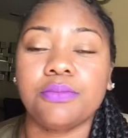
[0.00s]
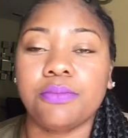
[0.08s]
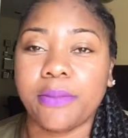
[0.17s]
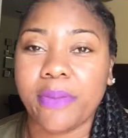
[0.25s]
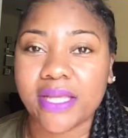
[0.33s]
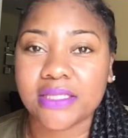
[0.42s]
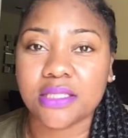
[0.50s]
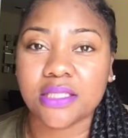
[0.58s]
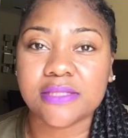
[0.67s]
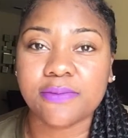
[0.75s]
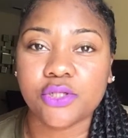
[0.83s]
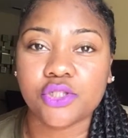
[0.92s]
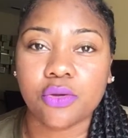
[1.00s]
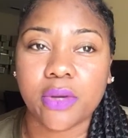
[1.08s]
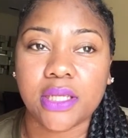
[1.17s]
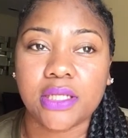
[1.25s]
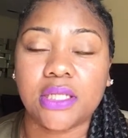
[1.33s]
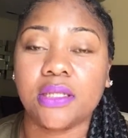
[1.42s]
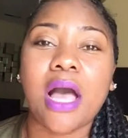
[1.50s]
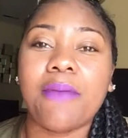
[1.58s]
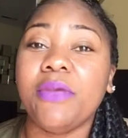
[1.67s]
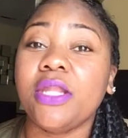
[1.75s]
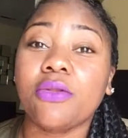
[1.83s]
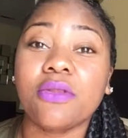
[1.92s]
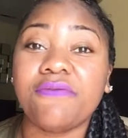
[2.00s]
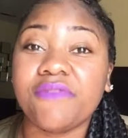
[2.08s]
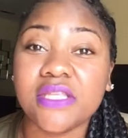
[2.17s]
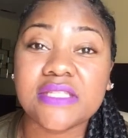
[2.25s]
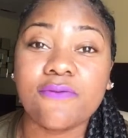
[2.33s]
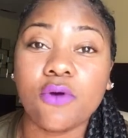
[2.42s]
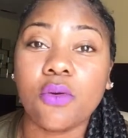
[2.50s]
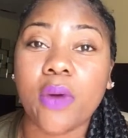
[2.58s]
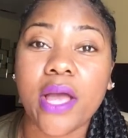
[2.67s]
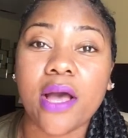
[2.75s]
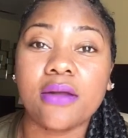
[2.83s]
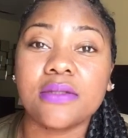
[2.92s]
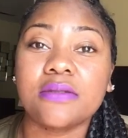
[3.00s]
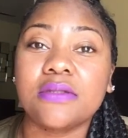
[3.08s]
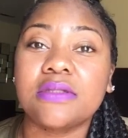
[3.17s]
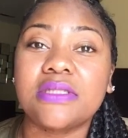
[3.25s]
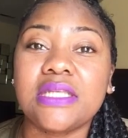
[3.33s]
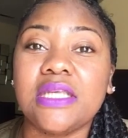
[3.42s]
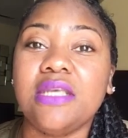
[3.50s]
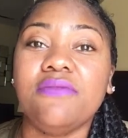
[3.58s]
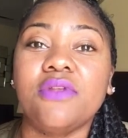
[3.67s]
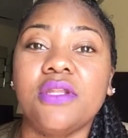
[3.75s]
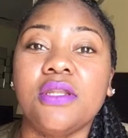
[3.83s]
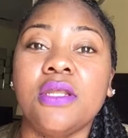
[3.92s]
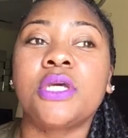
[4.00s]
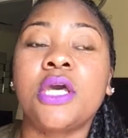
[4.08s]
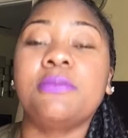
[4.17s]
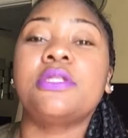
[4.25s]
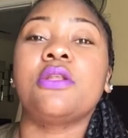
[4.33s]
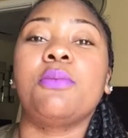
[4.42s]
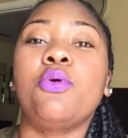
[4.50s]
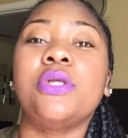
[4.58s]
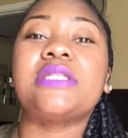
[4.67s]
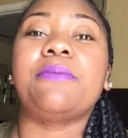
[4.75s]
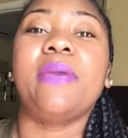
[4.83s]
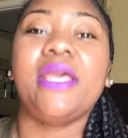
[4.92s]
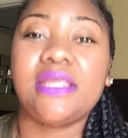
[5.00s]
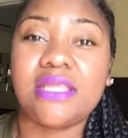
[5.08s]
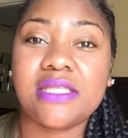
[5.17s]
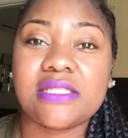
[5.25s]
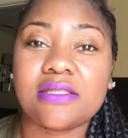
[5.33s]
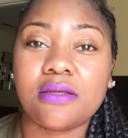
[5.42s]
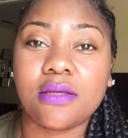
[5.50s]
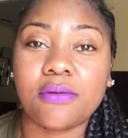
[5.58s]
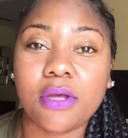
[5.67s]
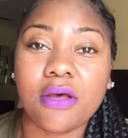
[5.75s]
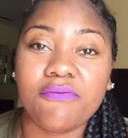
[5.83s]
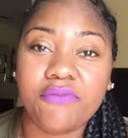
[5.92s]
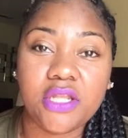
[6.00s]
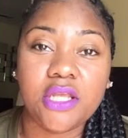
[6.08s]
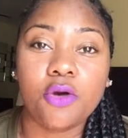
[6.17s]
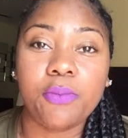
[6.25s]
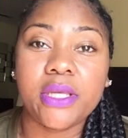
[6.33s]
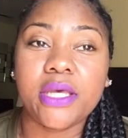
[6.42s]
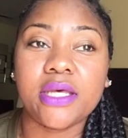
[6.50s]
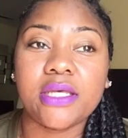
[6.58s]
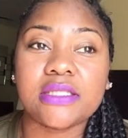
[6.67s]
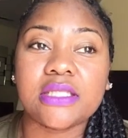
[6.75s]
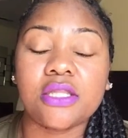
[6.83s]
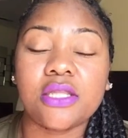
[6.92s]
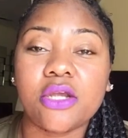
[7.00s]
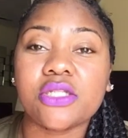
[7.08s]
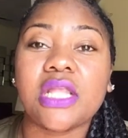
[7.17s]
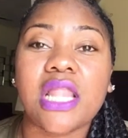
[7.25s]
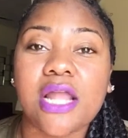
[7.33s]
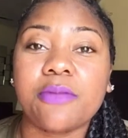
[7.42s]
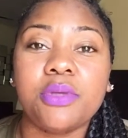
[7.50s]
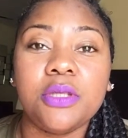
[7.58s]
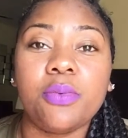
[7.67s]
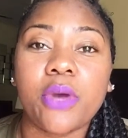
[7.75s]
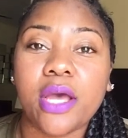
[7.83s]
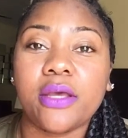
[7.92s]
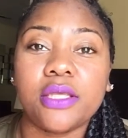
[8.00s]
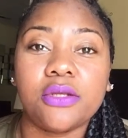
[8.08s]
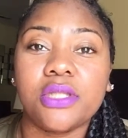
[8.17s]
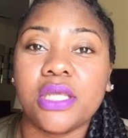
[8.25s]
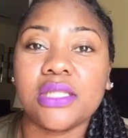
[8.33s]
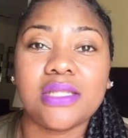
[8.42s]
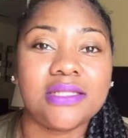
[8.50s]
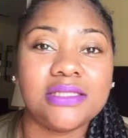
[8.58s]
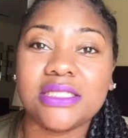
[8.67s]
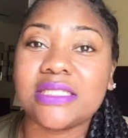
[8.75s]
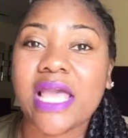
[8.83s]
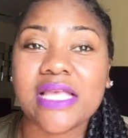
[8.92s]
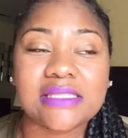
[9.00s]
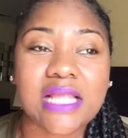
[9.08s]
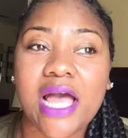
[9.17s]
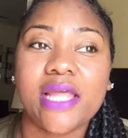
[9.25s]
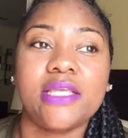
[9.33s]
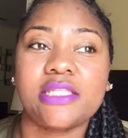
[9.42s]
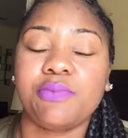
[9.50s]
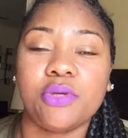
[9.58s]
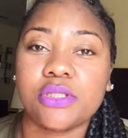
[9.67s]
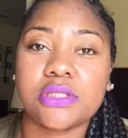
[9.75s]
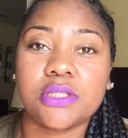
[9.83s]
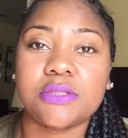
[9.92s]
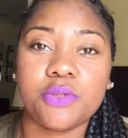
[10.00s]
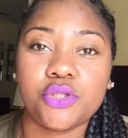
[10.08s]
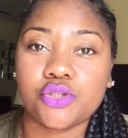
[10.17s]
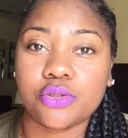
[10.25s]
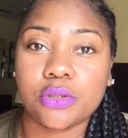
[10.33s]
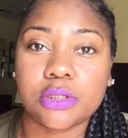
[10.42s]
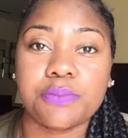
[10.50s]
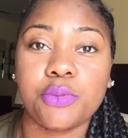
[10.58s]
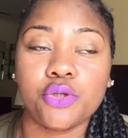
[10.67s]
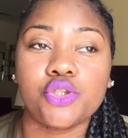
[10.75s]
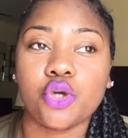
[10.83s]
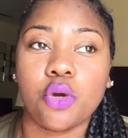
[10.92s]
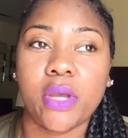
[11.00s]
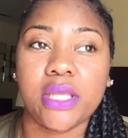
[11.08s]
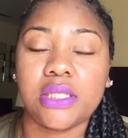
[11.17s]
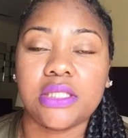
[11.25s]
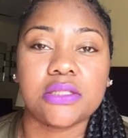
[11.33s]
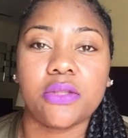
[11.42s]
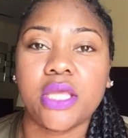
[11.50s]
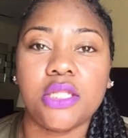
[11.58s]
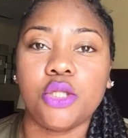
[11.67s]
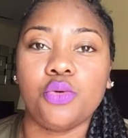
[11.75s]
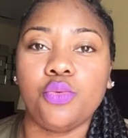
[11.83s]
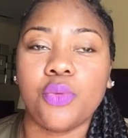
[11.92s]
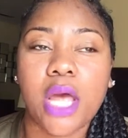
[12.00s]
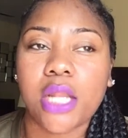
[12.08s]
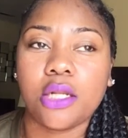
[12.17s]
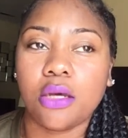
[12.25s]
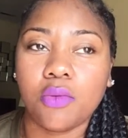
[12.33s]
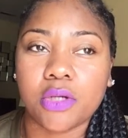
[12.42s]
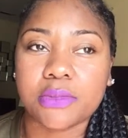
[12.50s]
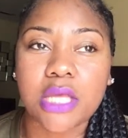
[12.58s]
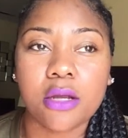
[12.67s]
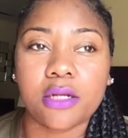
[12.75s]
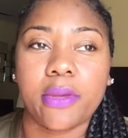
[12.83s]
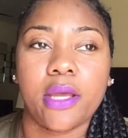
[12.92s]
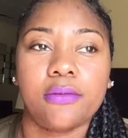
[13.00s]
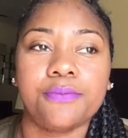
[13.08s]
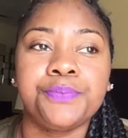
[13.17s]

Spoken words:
But back to the spiritual awakening. I've been on the fence for a while to even come to the point to make this video, because there's a lot of people out here that just has not experienced a spiritual awakening, so they do not know what I'm talking about.